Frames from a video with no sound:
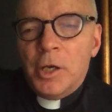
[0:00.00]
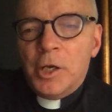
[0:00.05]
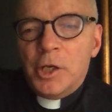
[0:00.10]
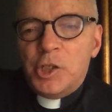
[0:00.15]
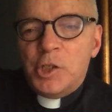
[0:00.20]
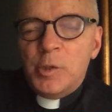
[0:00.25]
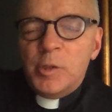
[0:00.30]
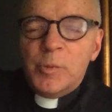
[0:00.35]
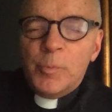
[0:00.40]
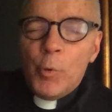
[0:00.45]

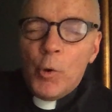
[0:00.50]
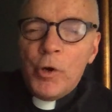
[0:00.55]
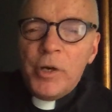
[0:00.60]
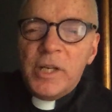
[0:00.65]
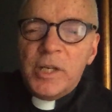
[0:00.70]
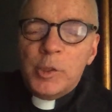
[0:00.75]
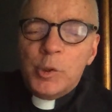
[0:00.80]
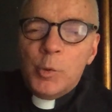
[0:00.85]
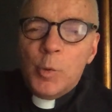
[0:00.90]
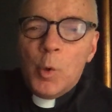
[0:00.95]
She was born
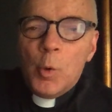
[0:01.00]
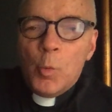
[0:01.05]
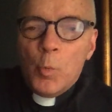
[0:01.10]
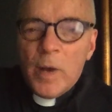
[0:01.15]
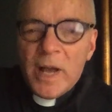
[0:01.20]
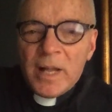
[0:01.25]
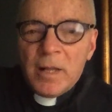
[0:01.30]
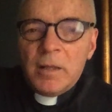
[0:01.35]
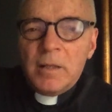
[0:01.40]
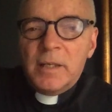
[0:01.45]
into a
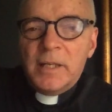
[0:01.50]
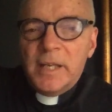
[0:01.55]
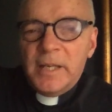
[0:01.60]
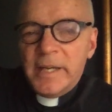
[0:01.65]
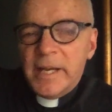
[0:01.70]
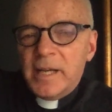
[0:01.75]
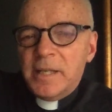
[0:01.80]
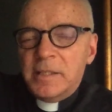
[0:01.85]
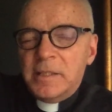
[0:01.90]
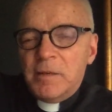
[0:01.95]

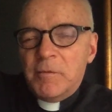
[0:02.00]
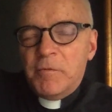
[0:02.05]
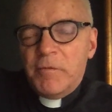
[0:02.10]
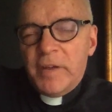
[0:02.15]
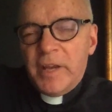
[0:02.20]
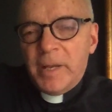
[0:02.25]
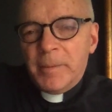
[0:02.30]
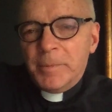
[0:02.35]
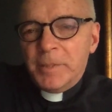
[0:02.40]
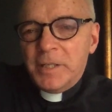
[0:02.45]
well-connected
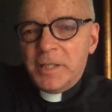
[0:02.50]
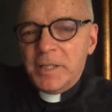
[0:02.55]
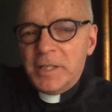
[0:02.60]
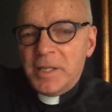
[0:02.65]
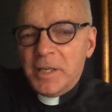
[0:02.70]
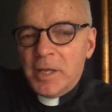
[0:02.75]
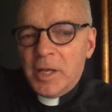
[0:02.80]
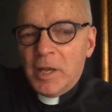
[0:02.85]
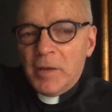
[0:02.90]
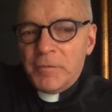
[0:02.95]

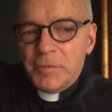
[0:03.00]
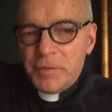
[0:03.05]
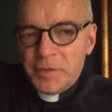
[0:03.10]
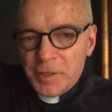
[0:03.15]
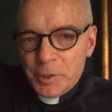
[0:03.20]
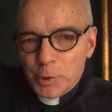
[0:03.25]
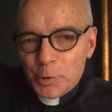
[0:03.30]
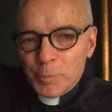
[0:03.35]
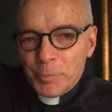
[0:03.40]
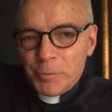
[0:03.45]
family of
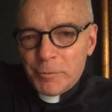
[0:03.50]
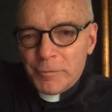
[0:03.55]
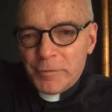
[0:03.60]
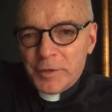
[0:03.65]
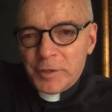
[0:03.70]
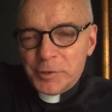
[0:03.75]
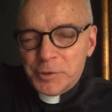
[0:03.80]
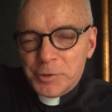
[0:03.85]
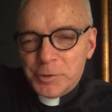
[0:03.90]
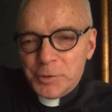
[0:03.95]
theater
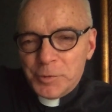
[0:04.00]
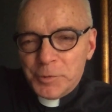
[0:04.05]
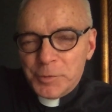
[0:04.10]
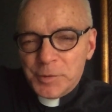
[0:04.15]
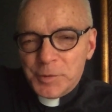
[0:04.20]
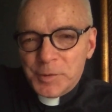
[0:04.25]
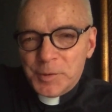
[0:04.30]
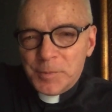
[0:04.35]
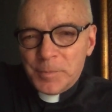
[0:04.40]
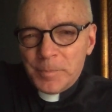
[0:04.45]

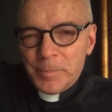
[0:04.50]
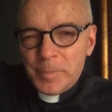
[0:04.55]
professionals.